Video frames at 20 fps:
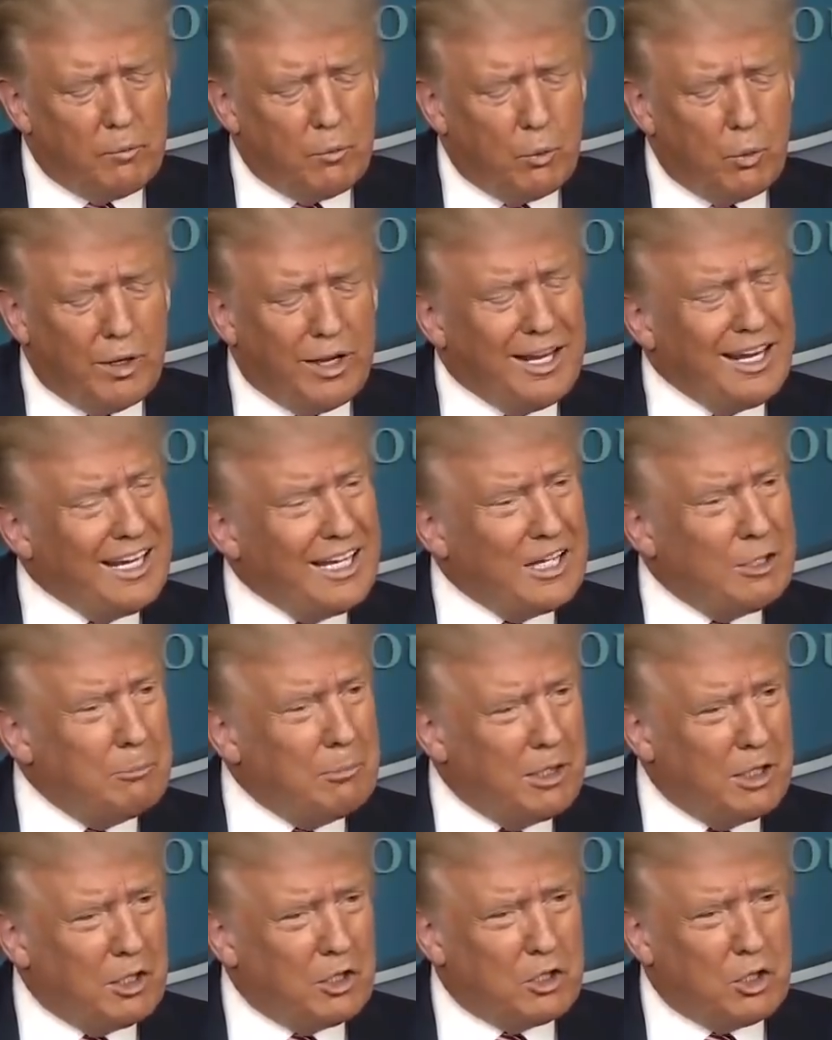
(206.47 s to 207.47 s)
We're getting the
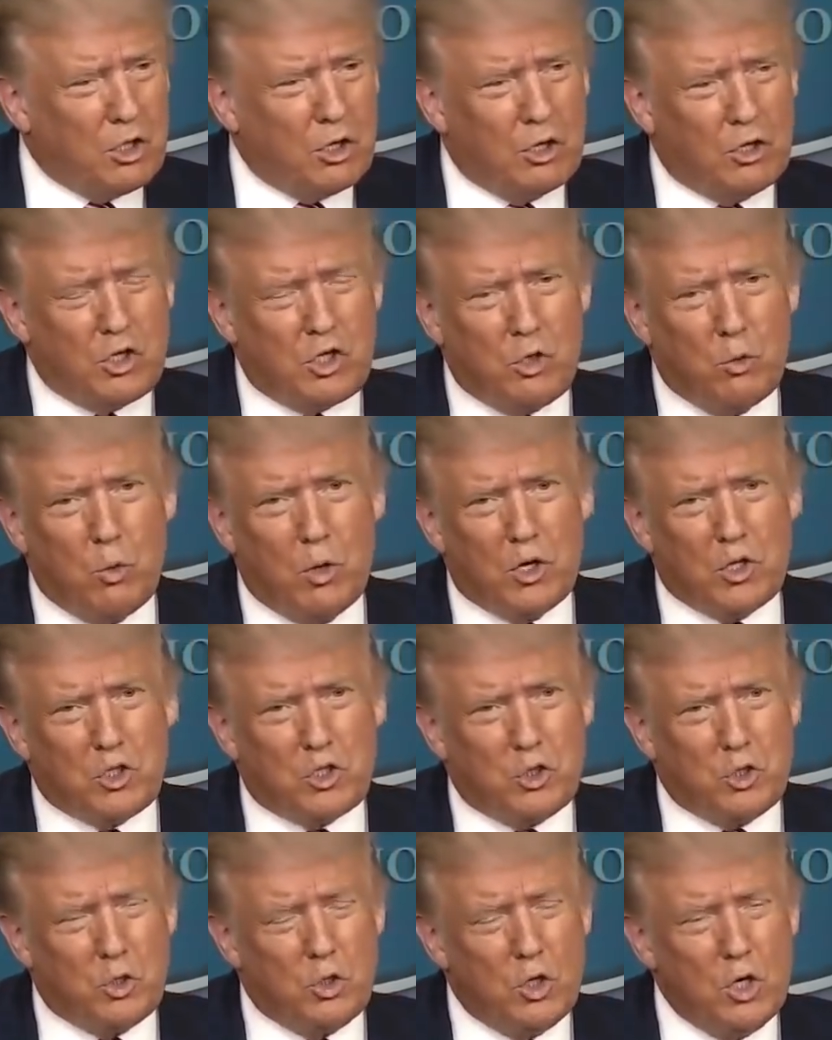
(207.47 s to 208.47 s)
military. She wants
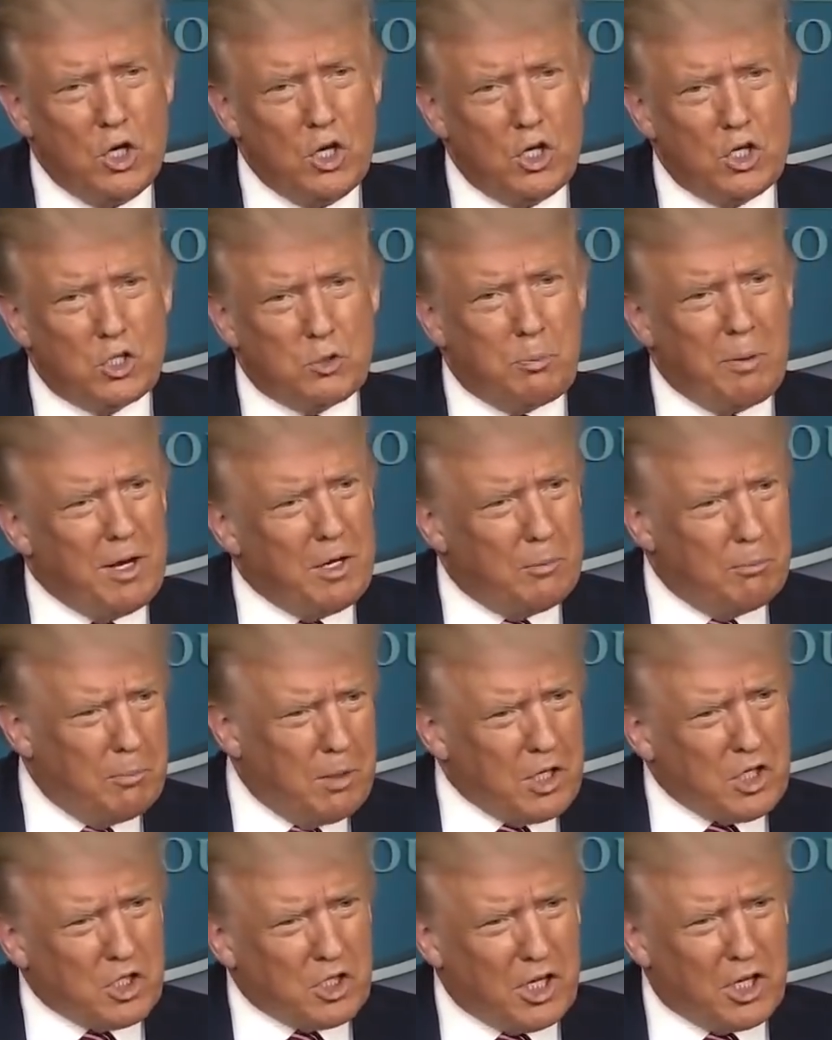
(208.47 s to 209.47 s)
to spend
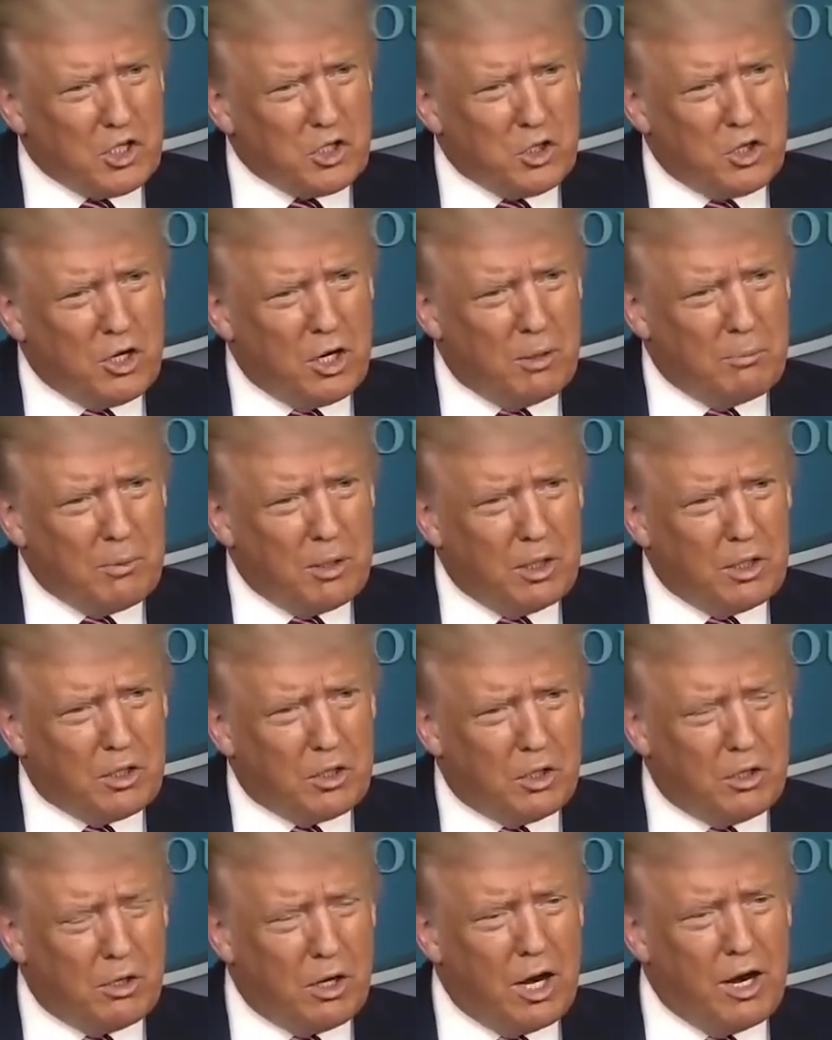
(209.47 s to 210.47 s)
much less on our
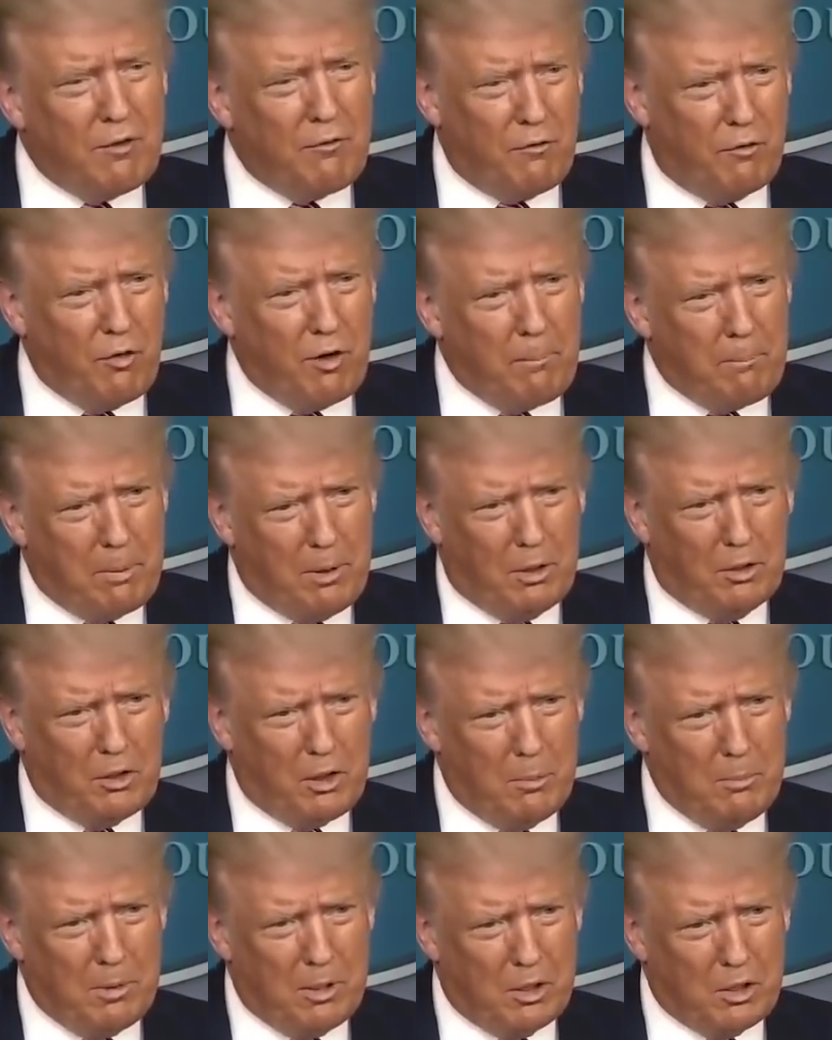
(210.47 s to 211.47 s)
military. I've rebuilt
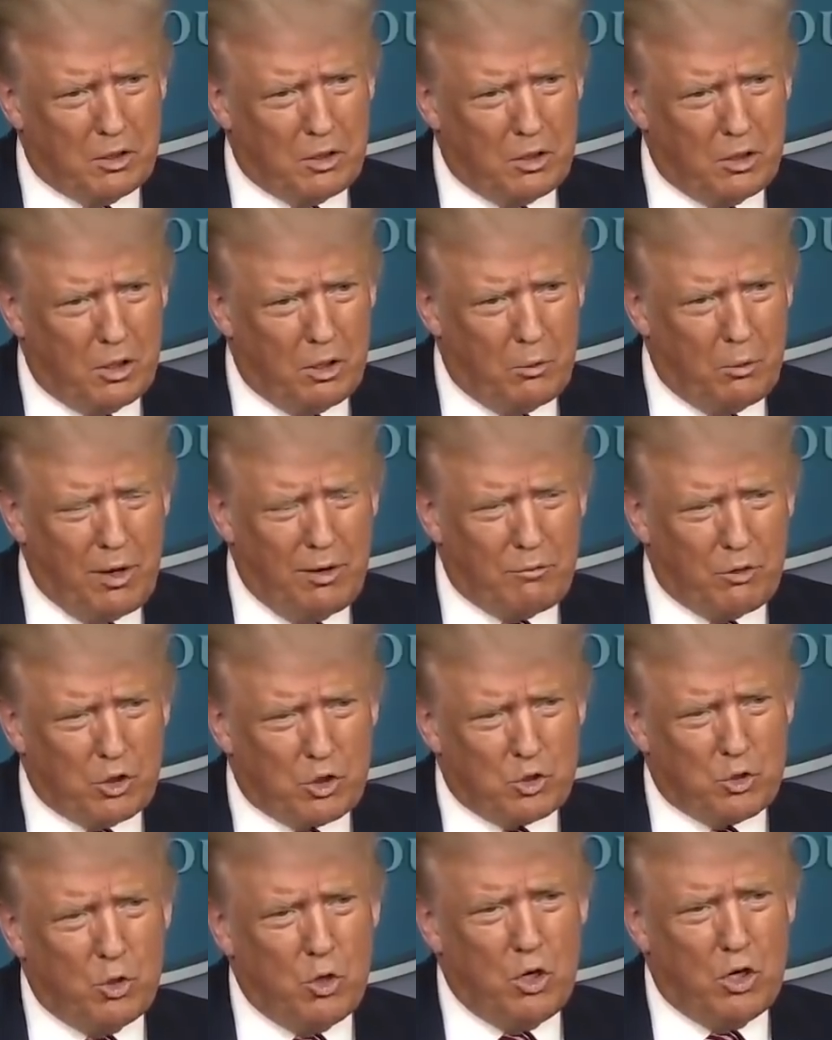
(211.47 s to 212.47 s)
the military. We have the
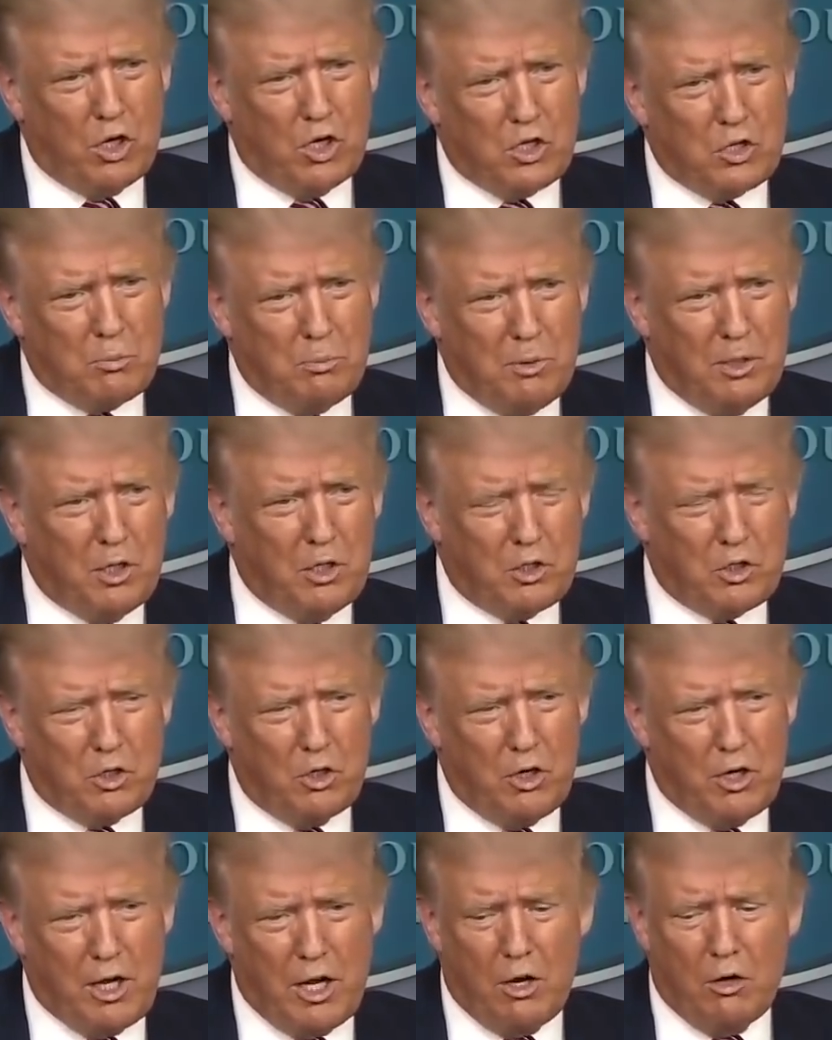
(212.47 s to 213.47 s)
strongest
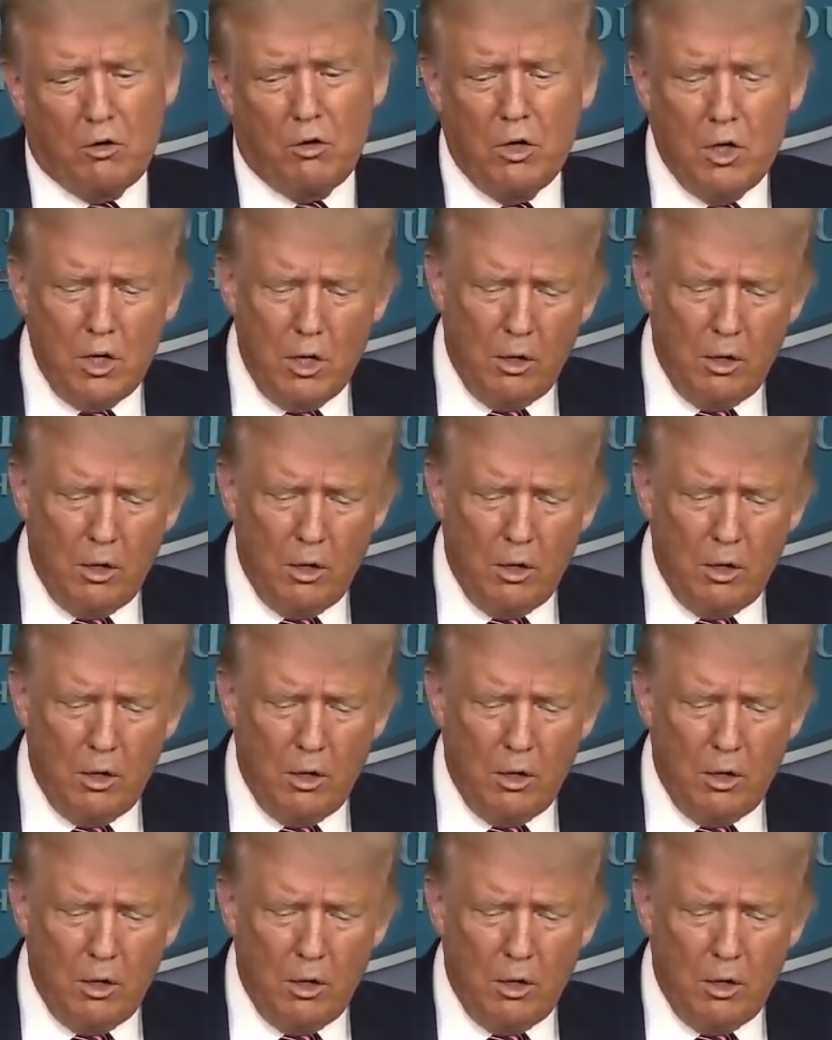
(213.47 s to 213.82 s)
military now.